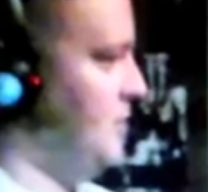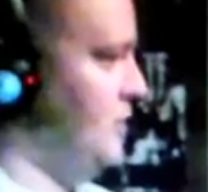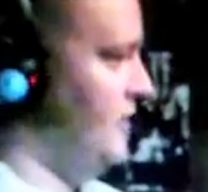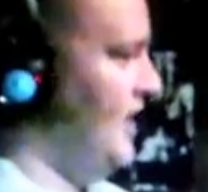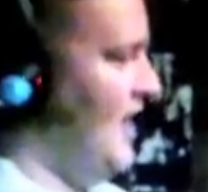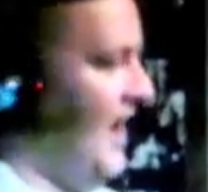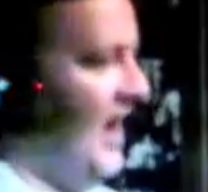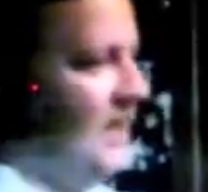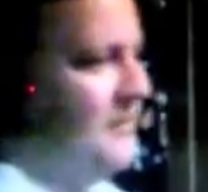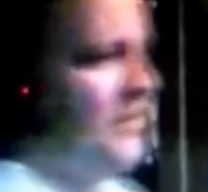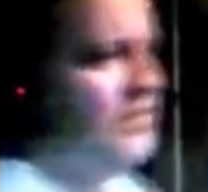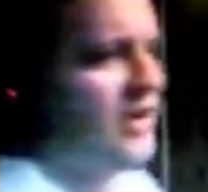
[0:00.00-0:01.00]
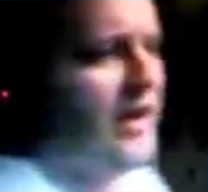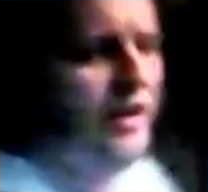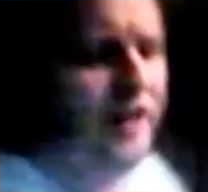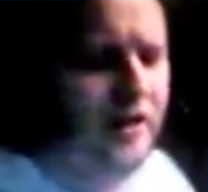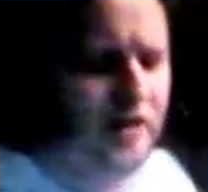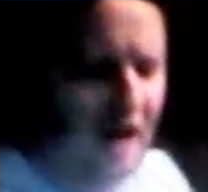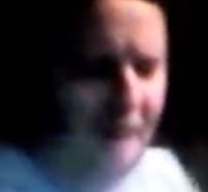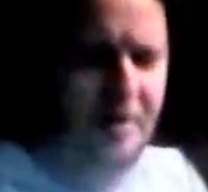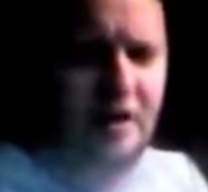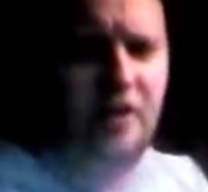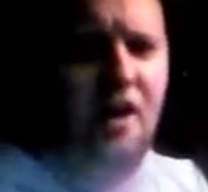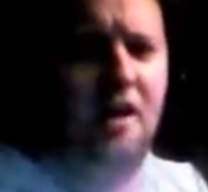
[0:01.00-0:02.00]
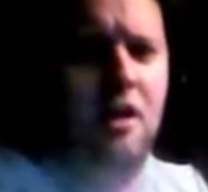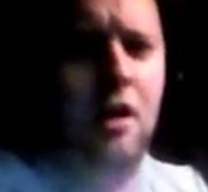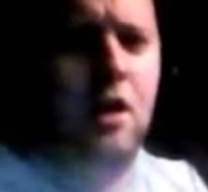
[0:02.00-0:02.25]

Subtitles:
movie. I love when he's like typing. He's like,